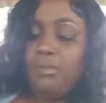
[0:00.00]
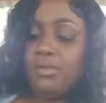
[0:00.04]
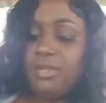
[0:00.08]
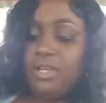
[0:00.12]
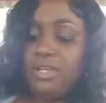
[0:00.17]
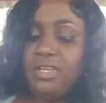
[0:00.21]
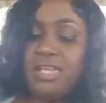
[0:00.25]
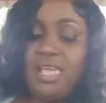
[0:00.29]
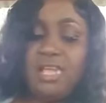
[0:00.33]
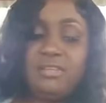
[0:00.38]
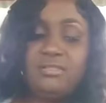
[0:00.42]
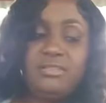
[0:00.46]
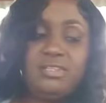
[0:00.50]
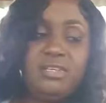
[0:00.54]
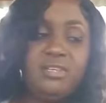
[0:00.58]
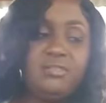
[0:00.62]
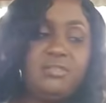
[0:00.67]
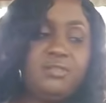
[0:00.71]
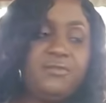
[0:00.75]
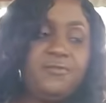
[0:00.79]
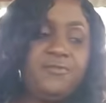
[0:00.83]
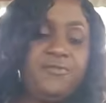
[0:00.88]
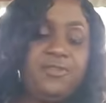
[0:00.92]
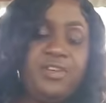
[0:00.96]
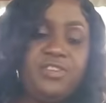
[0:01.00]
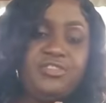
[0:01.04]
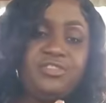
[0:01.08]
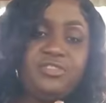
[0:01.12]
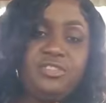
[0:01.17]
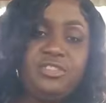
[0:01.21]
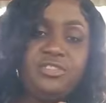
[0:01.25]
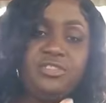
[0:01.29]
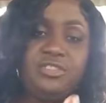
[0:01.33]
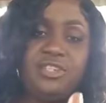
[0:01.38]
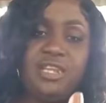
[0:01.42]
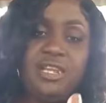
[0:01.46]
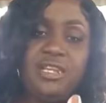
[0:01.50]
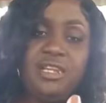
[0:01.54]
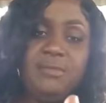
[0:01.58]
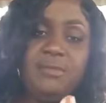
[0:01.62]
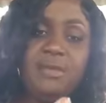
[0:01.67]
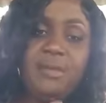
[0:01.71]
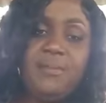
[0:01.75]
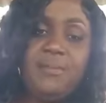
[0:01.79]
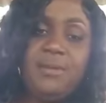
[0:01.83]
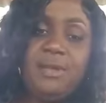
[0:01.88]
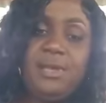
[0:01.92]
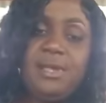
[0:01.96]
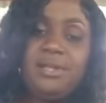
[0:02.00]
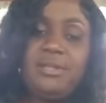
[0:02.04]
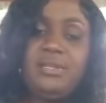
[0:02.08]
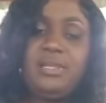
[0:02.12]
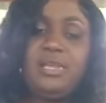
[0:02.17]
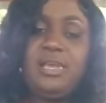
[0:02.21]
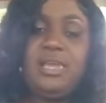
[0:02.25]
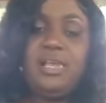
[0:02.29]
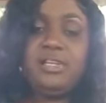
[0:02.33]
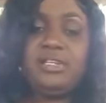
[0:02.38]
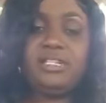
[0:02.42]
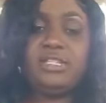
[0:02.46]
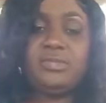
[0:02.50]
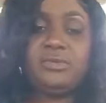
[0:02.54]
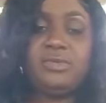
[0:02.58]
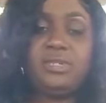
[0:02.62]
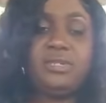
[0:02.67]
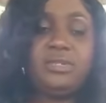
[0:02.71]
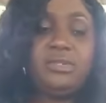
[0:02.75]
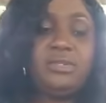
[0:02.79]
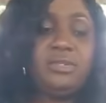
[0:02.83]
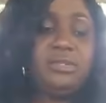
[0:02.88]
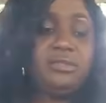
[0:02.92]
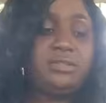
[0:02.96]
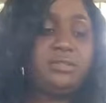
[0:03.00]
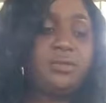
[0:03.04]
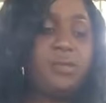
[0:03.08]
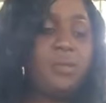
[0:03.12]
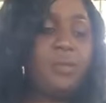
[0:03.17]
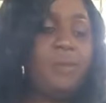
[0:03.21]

You can't taste the freshness in them planting and sweetness.